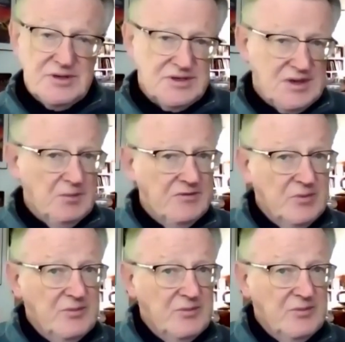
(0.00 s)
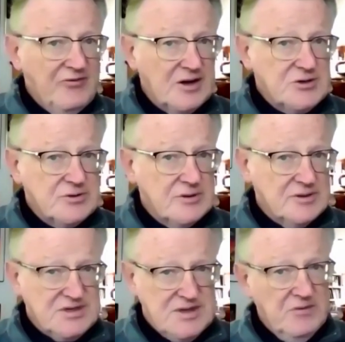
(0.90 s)
some of them
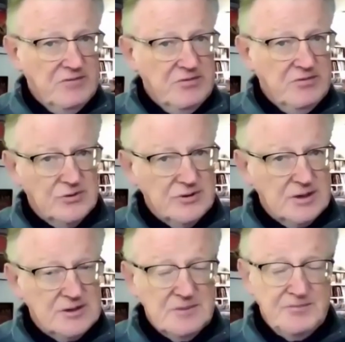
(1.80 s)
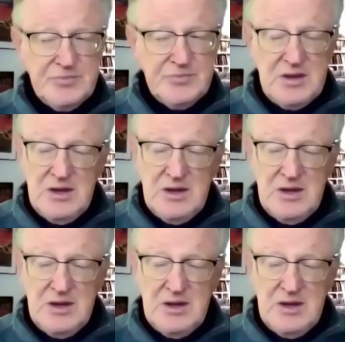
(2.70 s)
fictional, some of them historical,